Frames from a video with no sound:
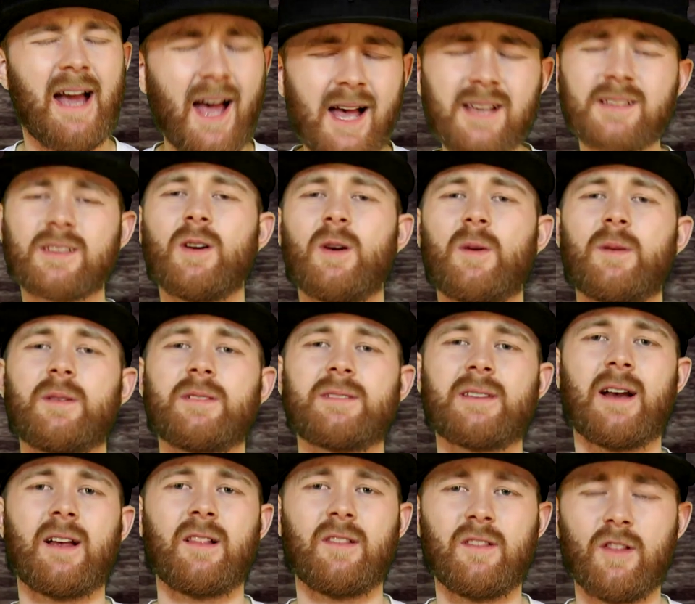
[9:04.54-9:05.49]
As
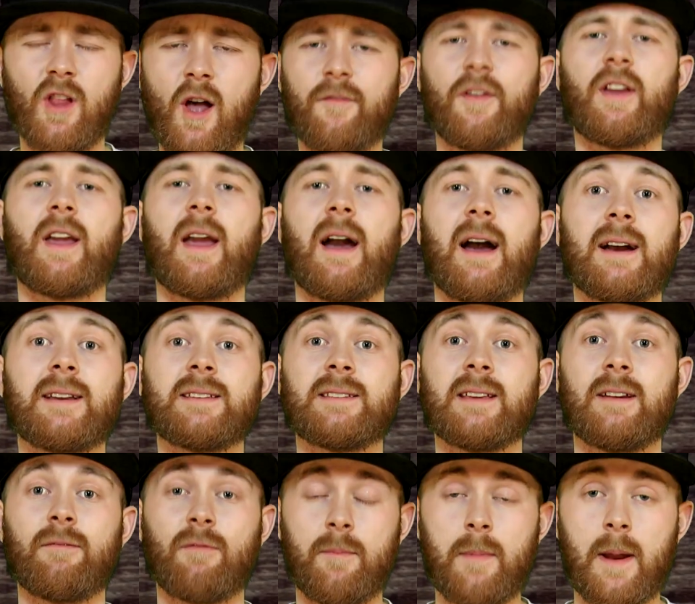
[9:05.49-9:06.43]
always, I love you
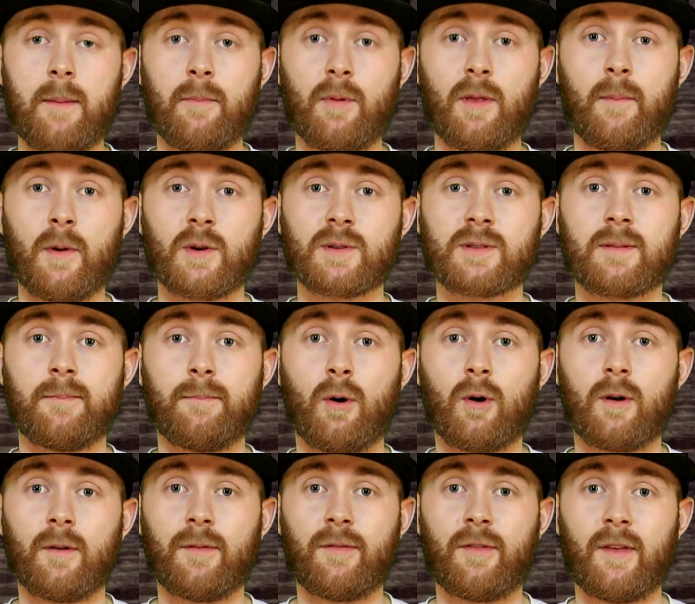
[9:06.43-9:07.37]
guys, and remember the most
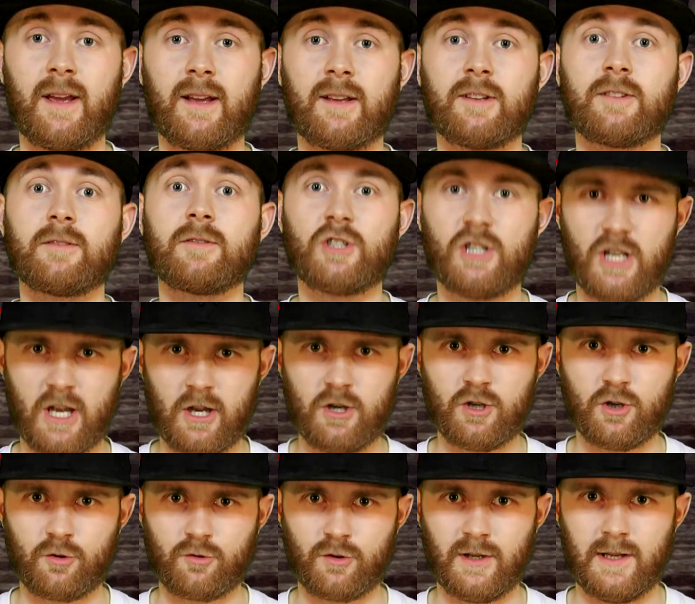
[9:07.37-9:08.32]
important thing,
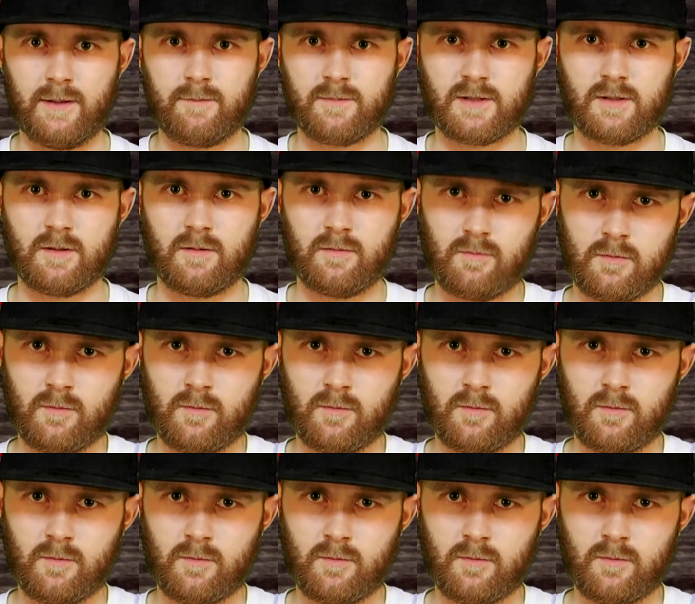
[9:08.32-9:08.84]
chase your dreams.